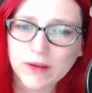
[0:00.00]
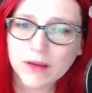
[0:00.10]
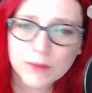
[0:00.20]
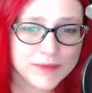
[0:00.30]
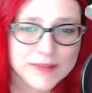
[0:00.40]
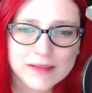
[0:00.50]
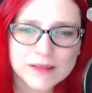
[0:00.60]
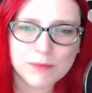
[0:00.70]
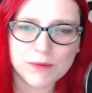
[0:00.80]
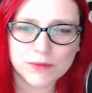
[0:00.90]
We've seen this
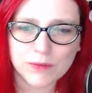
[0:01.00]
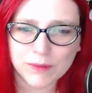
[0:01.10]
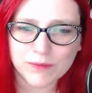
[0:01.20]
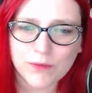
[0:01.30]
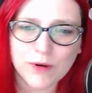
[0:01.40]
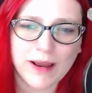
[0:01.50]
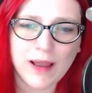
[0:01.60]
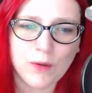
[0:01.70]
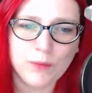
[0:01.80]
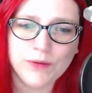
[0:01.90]
story before.
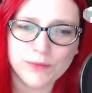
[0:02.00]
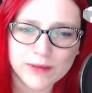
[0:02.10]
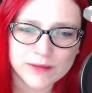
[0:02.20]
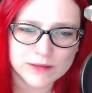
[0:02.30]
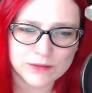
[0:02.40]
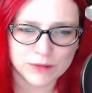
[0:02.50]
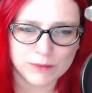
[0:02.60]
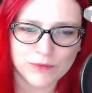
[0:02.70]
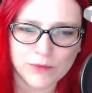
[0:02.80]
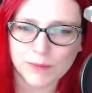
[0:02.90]
Hell, we've written this story
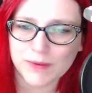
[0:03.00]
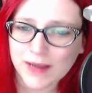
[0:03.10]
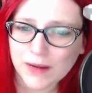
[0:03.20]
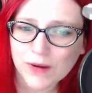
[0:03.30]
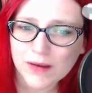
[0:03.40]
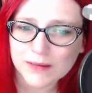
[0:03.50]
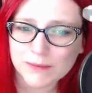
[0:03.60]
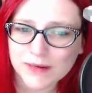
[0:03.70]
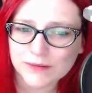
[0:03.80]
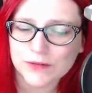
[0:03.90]
before, but now Rotten
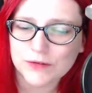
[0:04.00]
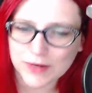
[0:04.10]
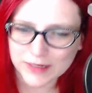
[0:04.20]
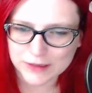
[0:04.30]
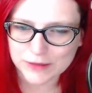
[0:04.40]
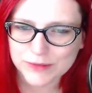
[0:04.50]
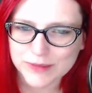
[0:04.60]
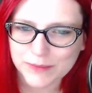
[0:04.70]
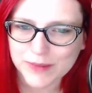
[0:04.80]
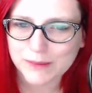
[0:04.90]
Tomatoes is trying to do
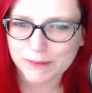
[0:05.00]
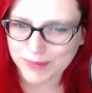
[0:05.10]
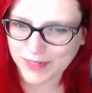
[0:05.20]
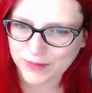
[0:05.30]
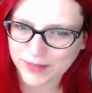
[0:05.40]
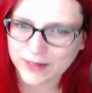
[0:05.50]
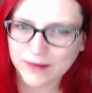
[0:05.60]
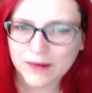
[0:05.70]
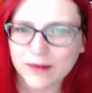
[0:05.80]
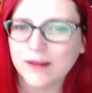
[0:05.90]
something about it.
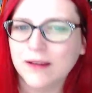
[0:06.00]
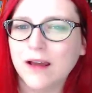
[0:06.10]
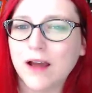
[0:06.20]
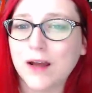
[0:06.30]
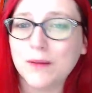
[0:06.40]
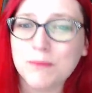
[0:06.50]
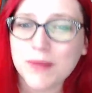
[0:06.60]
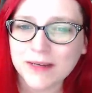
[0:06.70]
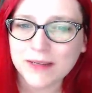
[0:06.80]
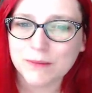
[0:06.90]
On
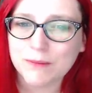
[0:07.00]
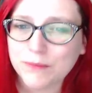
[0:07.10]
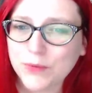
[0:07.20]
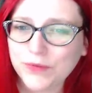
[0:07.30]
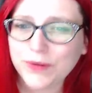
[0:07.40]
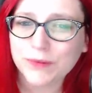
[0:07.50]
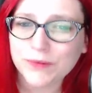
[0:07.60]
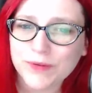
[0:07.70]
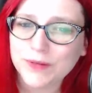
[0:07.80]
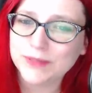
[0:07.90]
Monday, the movie
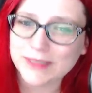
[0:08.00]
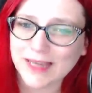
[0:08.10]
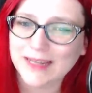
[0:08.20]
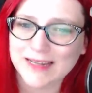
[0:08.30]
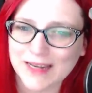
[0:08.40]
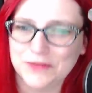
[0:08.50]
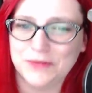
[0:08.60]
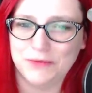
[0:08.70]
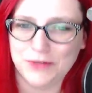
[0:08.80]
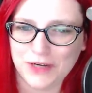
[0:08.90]
review site announced
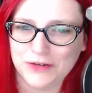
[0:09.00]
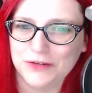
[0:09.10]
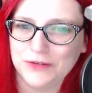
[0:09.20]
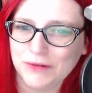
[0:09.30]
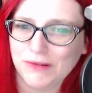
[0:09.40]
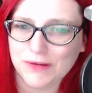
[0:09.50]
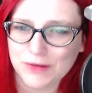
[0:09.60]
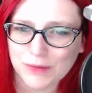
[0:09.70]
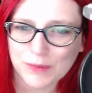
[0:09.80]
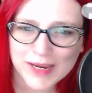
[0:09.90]
some changes due to the
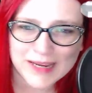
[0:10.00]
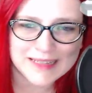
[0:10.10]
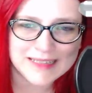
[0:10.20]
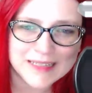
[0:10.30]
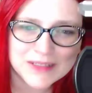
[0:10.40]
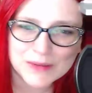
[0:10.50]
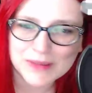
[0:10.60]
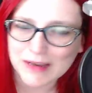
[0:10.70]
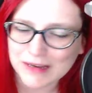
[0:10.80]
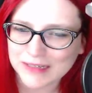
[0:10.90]
new way it deals with
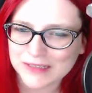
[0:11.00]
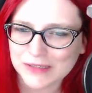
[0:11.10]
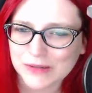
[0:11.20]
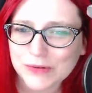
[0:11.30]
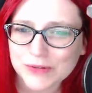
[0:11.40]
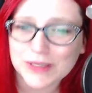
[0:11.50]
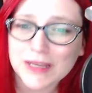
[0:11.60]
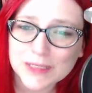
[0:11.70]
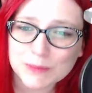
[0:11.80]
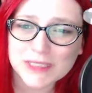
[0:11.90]
the audience scores,
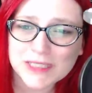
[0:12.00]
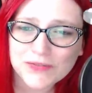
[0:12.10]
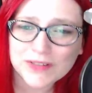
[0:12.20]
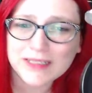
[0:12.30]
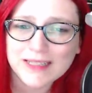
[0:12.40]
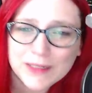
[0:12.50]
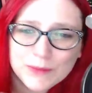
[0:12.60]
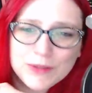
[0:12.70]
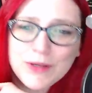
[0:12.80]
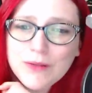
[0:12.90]
specifically that it
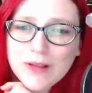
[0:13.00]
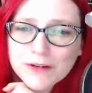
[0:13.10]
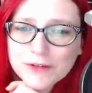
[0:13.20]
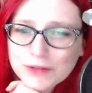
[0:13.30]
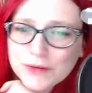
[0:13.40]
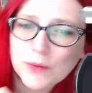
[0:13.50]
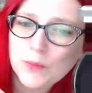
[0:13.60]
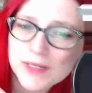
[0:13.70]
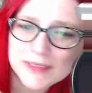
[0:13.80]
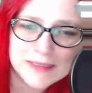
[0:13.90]
will no longer show the
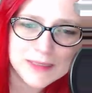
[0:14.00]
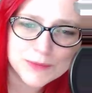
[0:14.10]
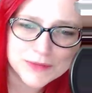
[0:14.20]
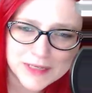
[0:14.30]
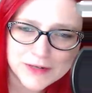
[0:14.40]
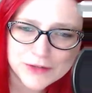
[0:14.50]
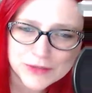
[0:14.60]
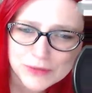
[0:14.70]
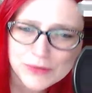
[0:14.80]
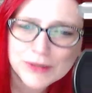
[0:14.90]
want to see percentage
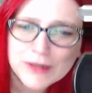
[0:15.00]
score,